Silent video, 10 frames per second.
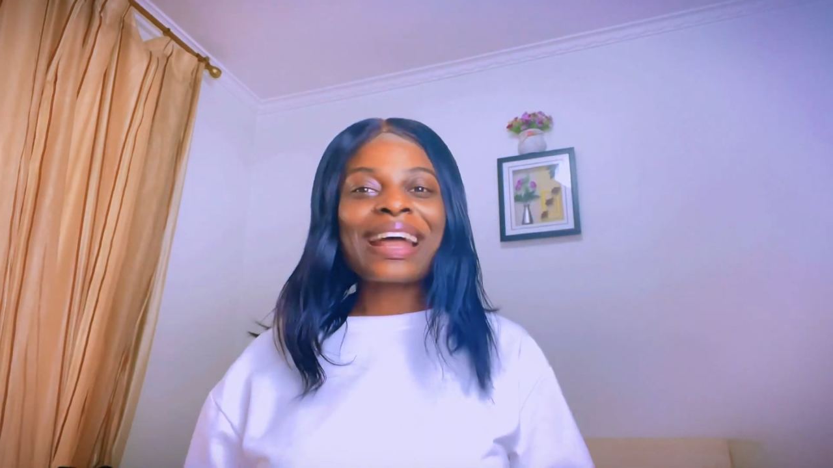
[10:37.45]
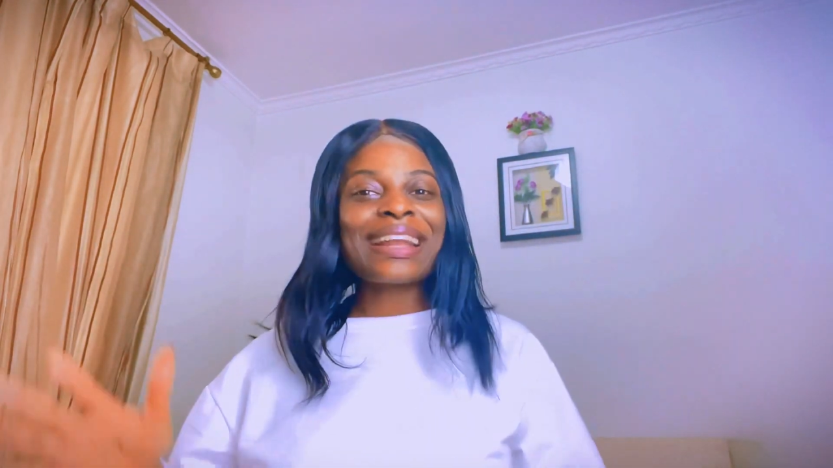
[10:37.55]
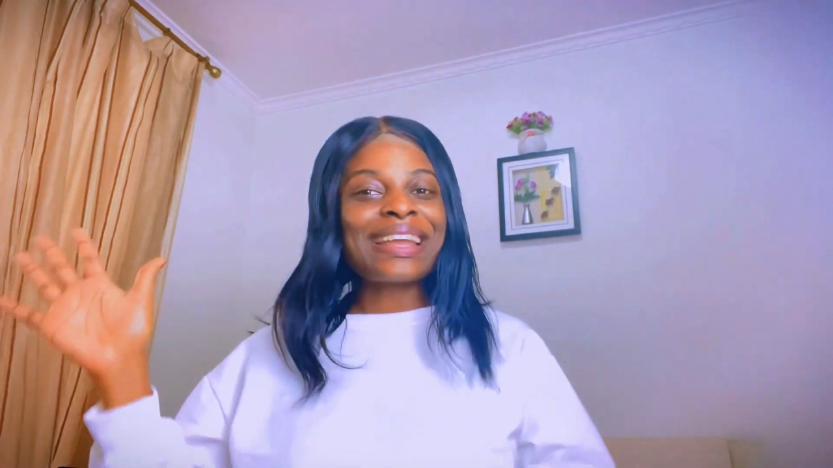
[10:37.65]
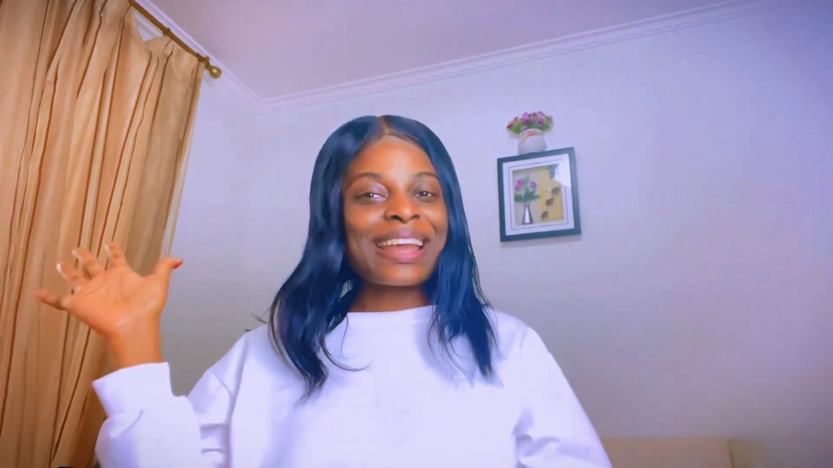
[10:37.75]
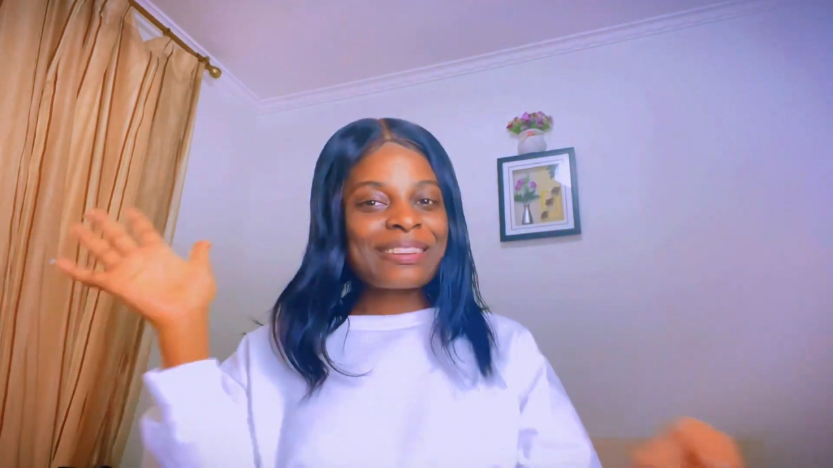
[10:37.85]

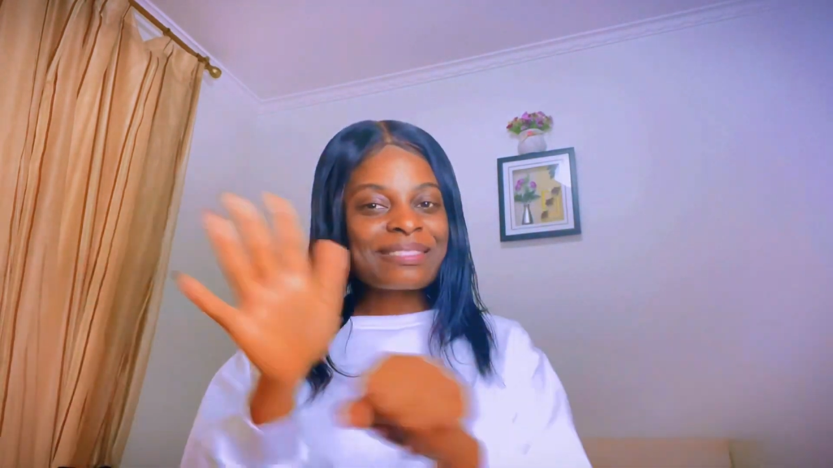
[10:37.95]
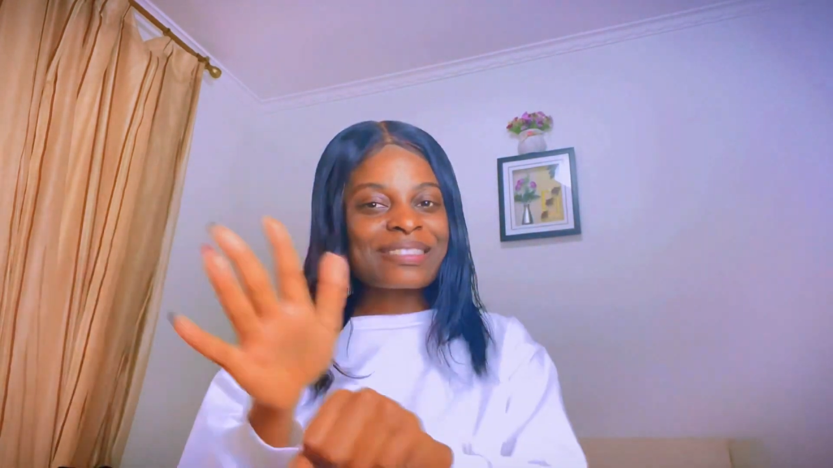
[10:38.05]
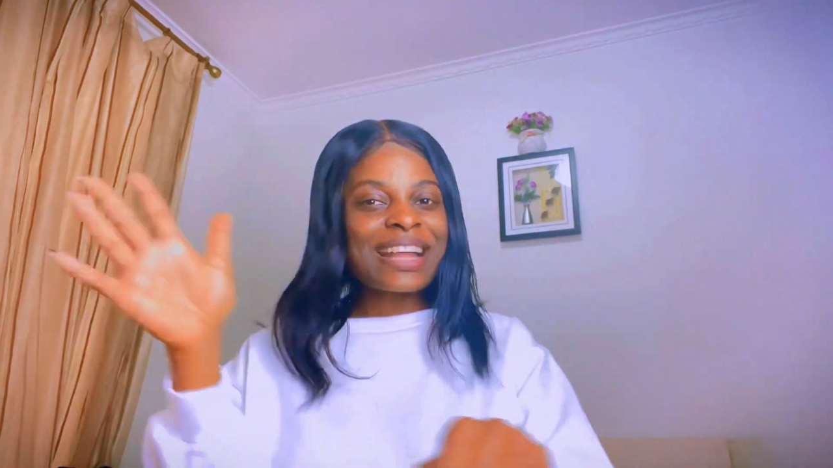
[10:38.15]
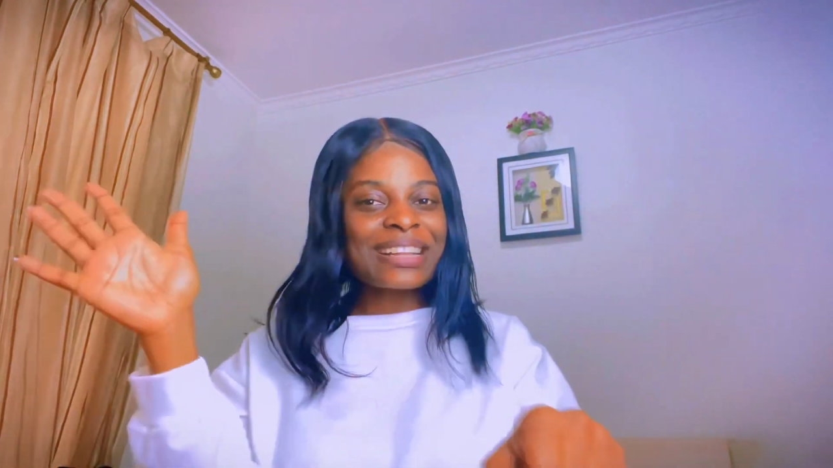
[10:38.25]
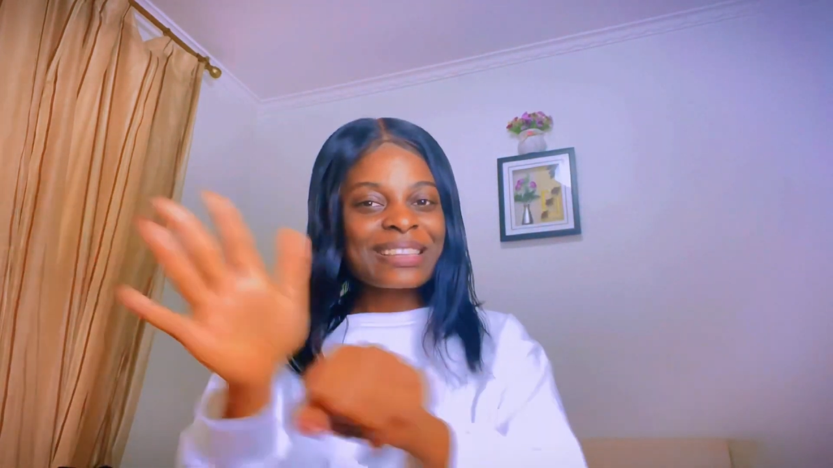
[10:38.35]
and then
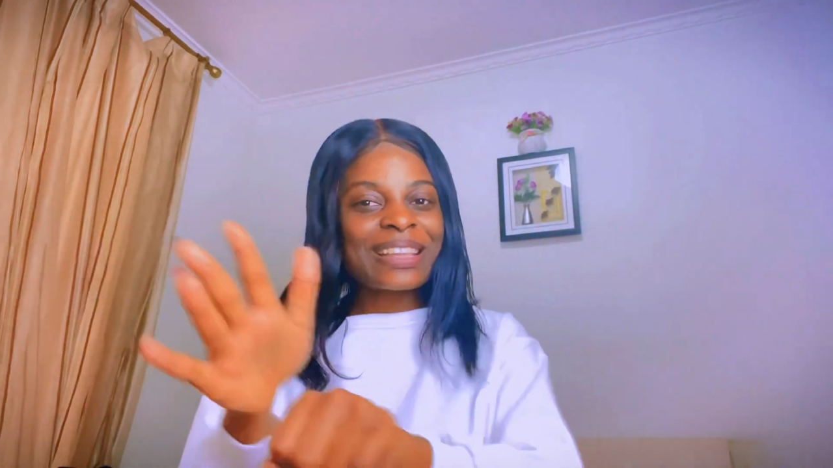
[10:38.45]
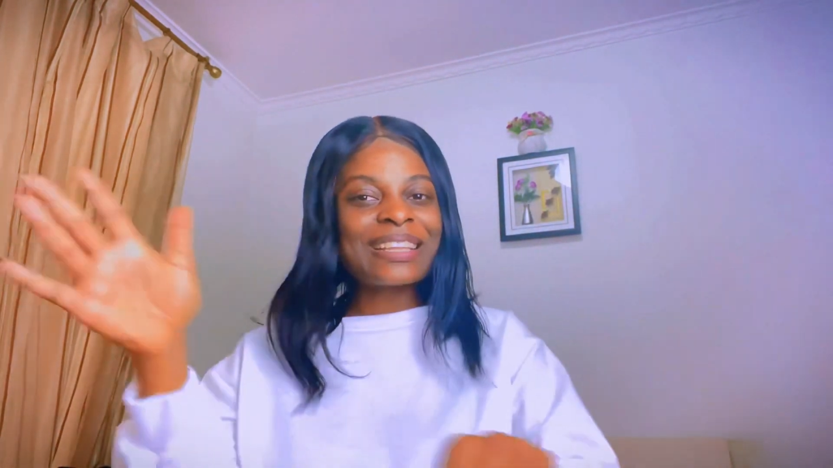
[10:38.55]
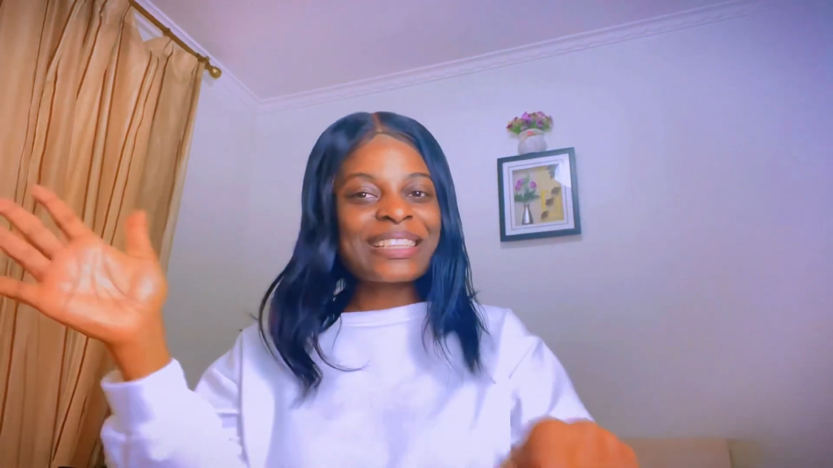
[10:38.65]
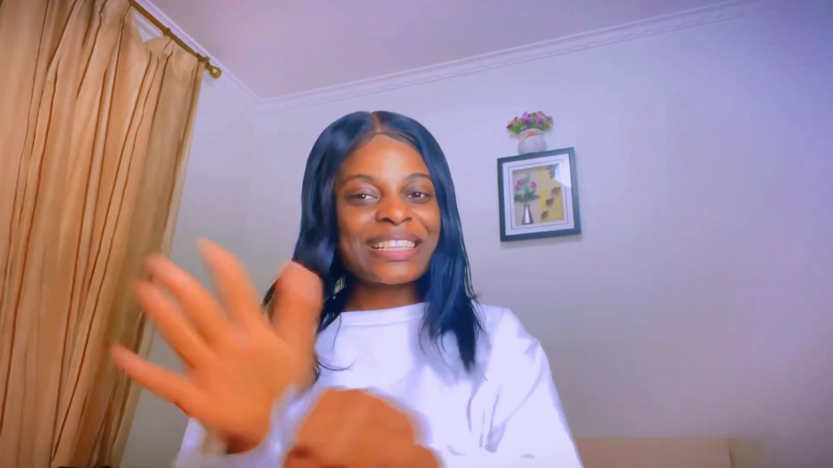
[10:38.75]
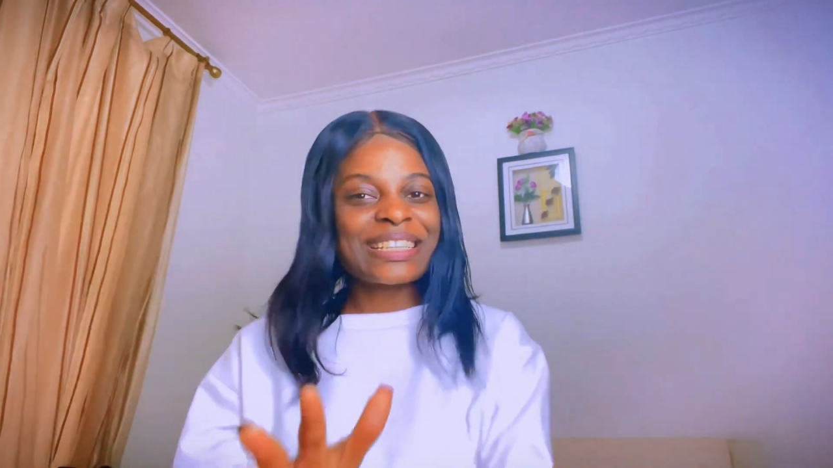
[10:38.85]
start
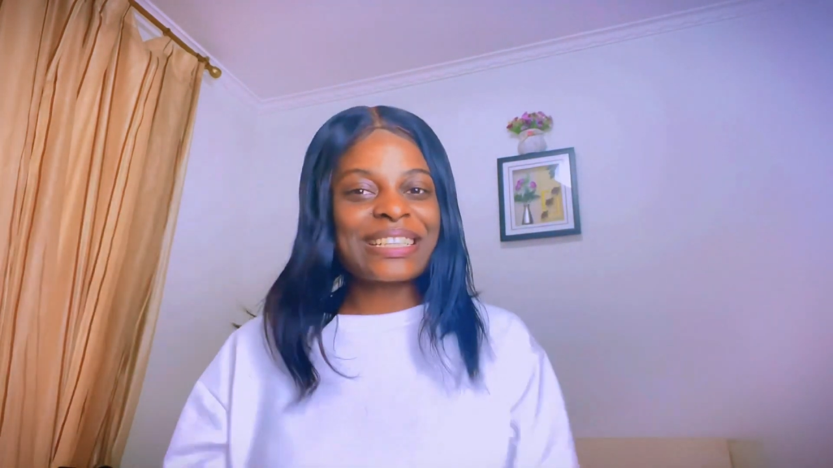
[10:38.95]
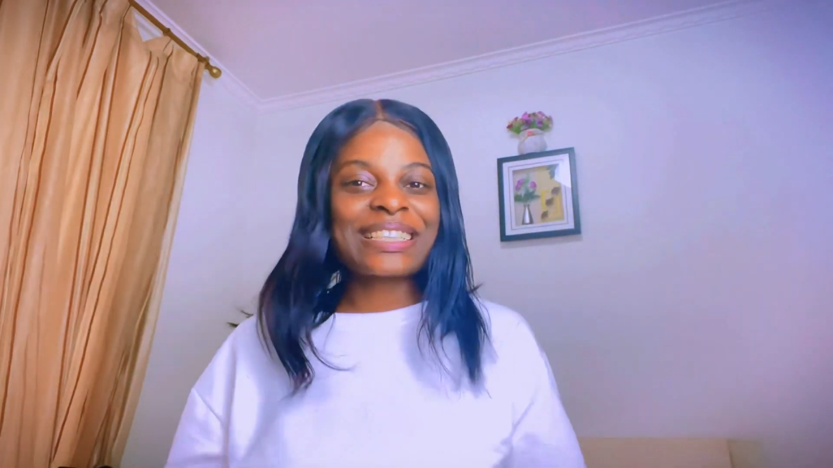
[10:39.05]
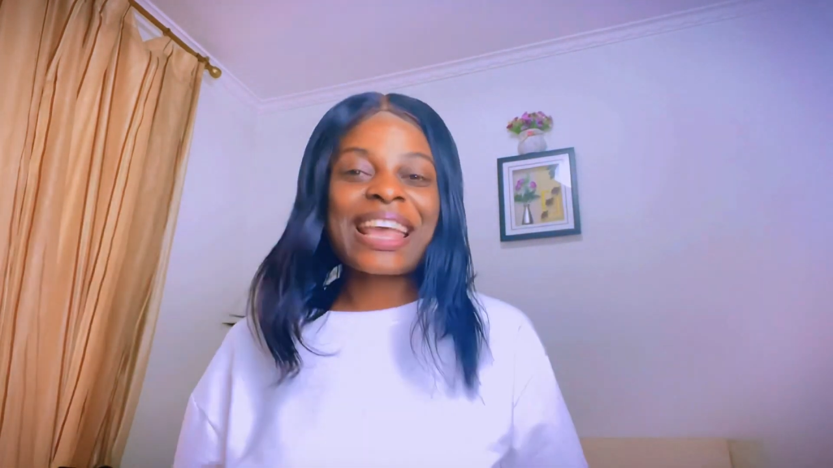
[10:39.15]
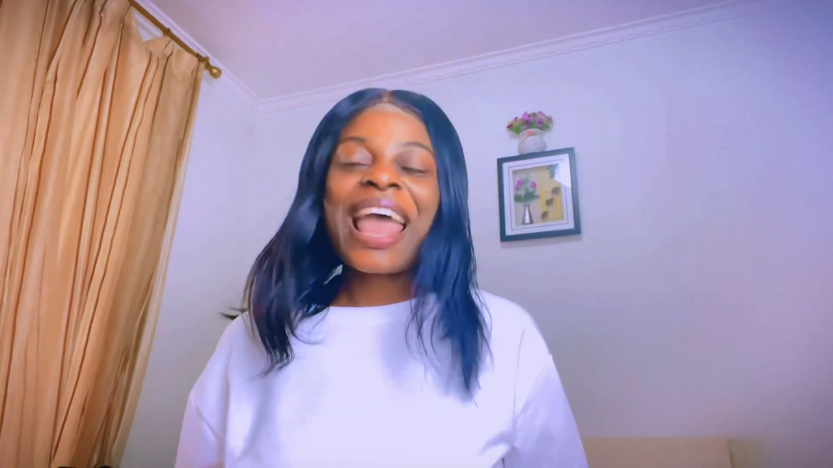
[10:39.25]
hitting it.